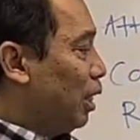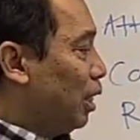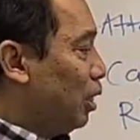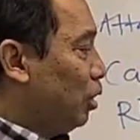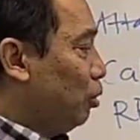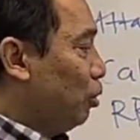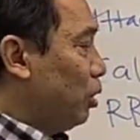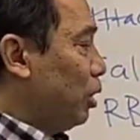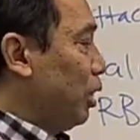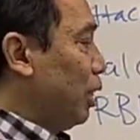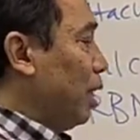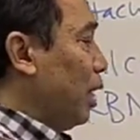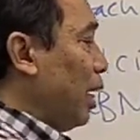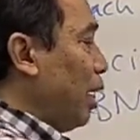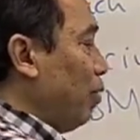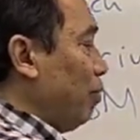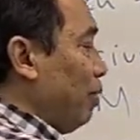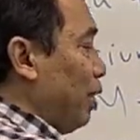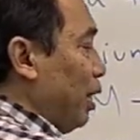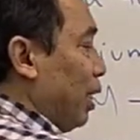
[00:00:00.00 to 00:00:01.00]
You still
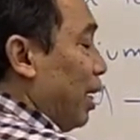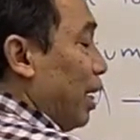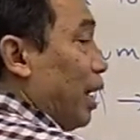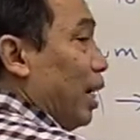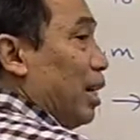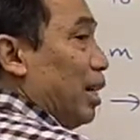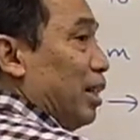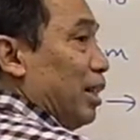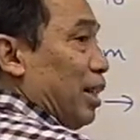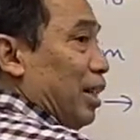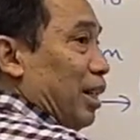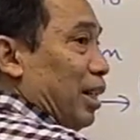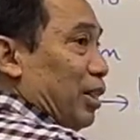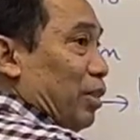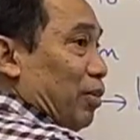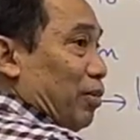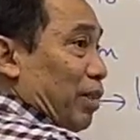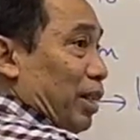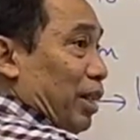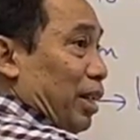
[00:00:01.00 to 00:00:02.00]
have that cartilage
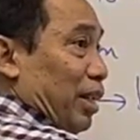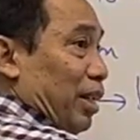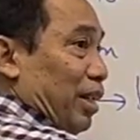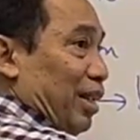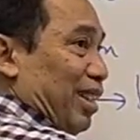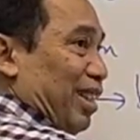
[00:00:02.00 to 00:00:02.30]
over here.